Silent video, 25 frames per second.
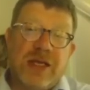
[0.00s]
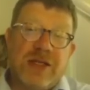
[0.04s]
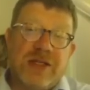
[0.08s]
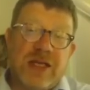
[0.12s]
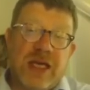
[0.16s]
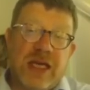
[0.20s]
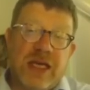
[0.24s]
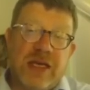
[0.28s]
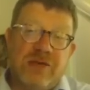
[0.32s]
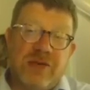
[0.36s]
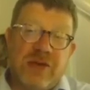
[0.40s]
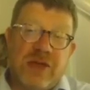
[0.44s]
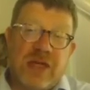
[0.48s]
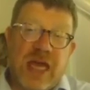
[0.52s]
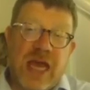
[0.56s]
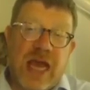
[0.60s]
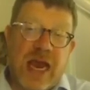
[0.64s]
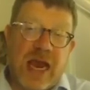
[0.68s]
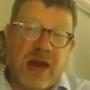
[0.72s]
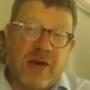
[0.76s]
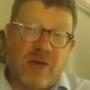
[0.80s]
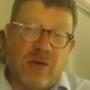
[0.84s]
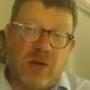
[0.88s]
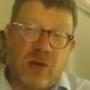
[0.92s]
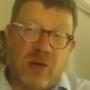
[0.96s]
David
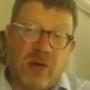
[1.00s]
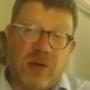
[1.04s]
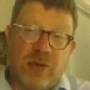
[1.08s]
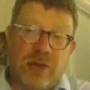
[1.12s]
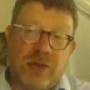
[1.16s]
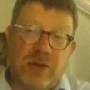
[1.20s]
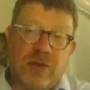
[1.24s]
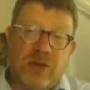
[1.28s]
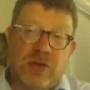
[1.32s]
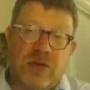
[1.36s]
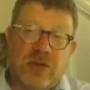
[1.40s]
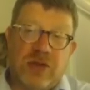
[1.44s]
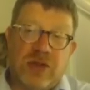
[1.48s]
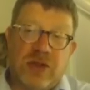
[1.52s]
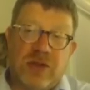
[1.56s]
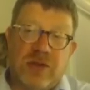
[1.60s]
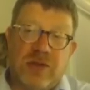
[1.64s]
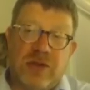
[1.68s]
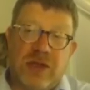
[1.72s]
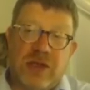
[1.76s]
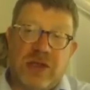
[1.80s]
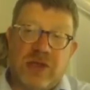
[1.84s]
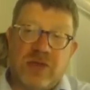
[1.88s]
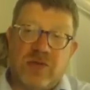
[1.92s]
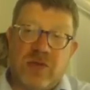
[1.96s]
Harrell, who's
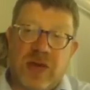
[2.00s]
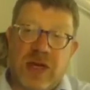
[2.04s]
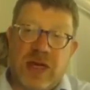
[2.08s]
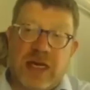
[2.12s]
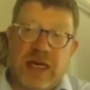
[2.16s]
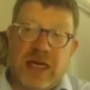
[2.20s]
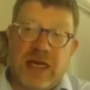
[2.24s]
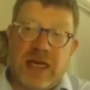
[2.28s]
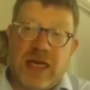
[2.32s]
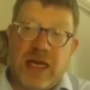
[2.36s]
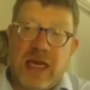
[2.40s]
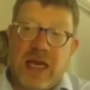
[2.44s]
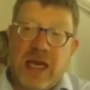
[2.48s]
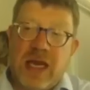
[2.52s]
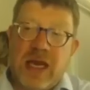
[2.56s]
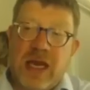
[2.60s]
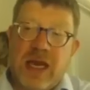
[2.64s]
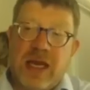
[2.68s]
the Israeli